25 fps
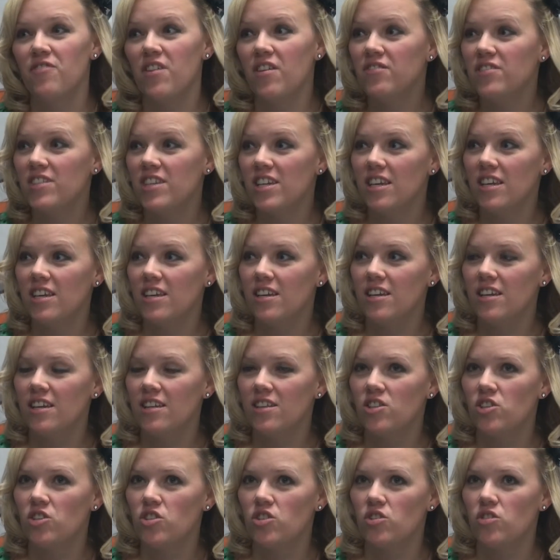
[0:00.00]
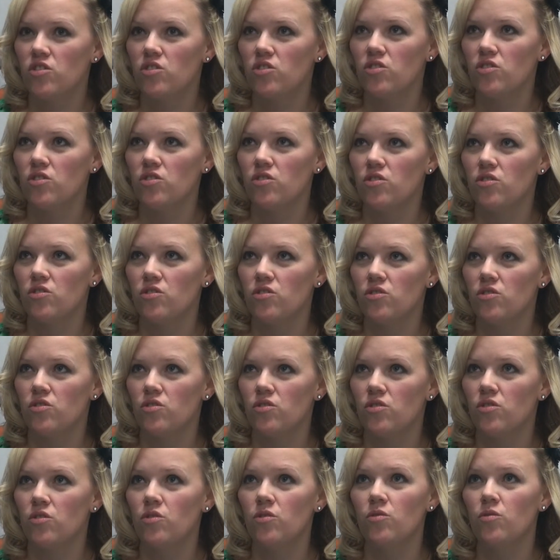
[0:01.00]

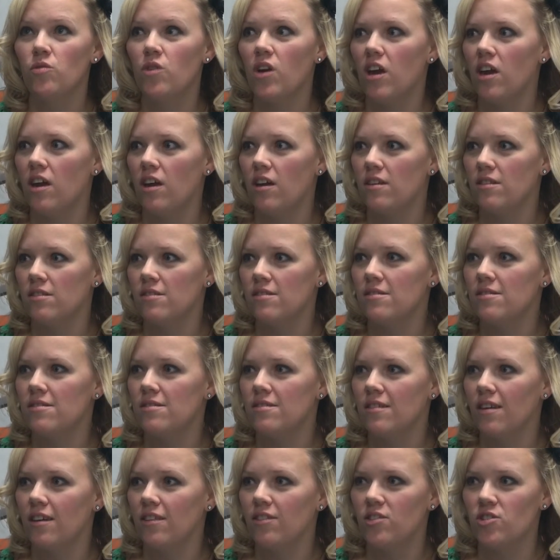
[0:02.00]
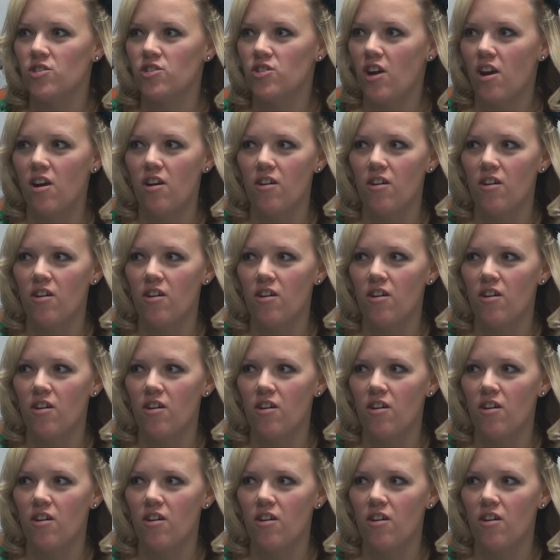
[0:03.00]
52 kids in the show,